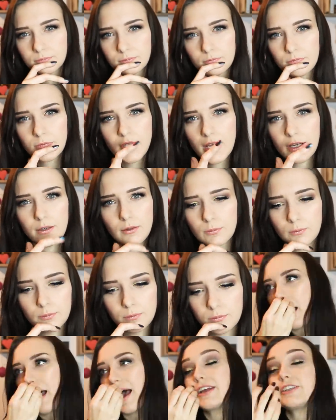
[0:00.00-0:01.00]
No.
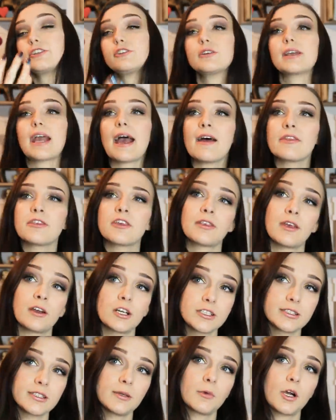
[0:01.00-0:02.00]
I do get that there are
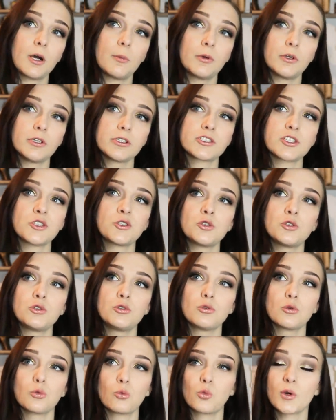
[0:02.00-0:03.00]
some couples
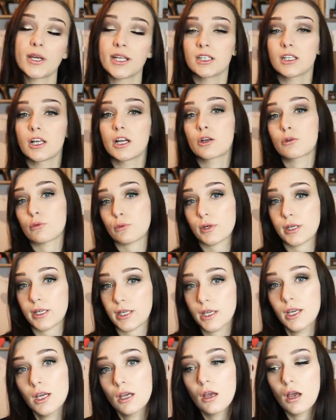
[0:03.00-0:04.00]
who will
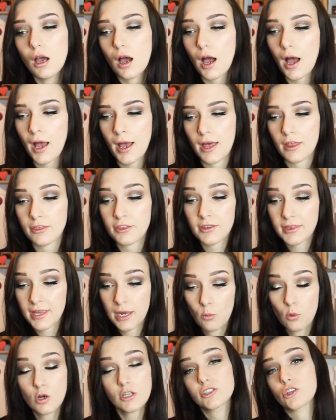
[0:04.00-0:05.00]
agree that they
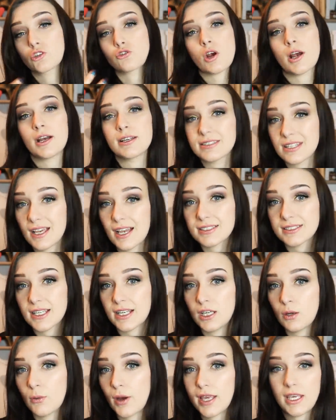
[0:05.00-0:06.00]
want to try sex
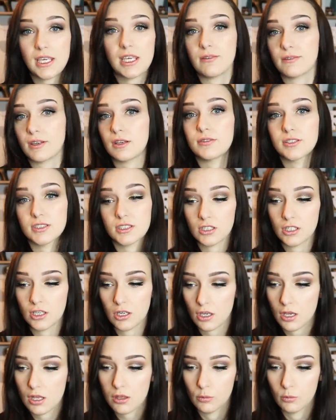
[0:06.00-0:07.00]
anyway, even if it's going to
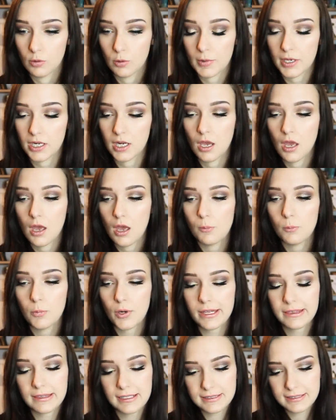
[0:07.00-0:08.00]
hurt the woman. But
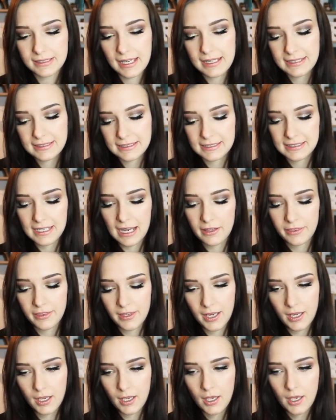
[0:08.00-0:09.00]
in these cases, I
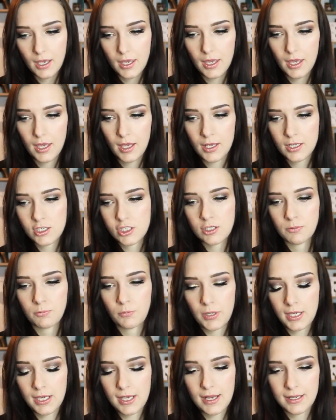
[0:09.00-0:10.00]
think it should
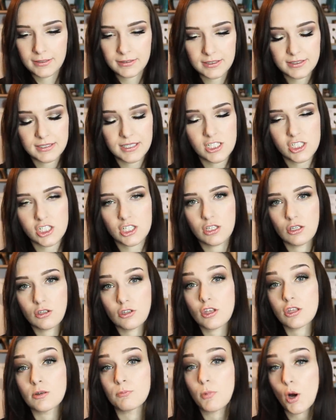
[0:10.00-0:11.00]
be a decision
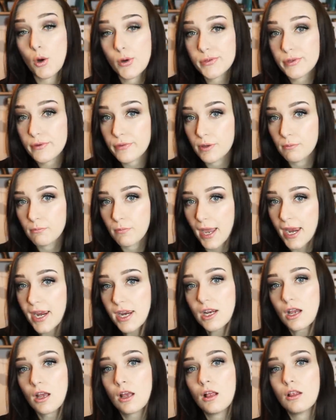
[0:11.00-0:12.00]
that the both of them
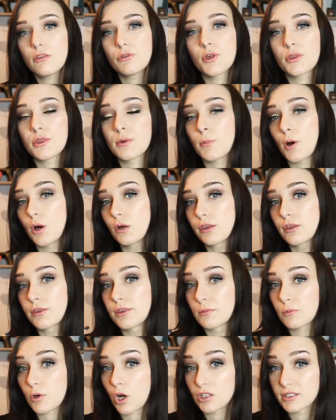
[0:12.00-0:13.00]
make, that the both of
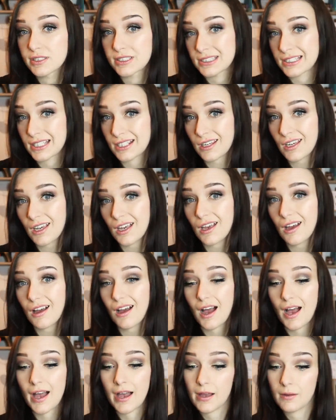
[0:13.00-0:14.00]
them consider
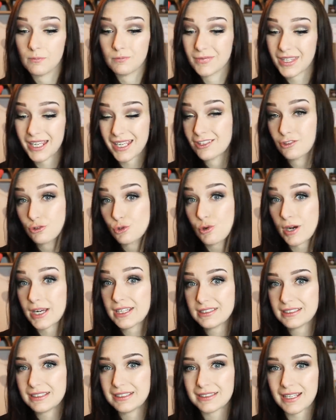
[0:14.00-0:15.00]
in great
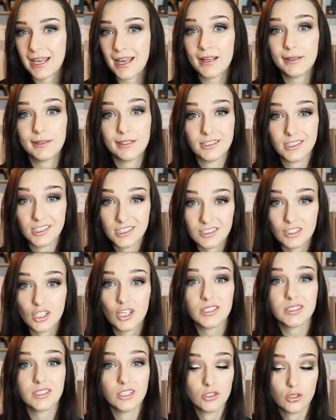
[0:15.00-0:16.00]
detail and
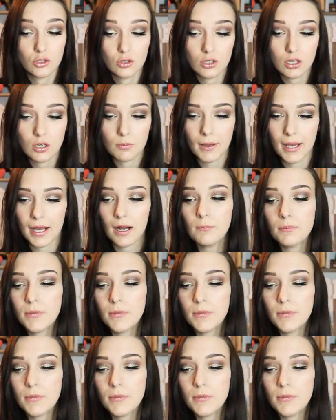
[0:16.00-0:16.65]
discuss and talk about.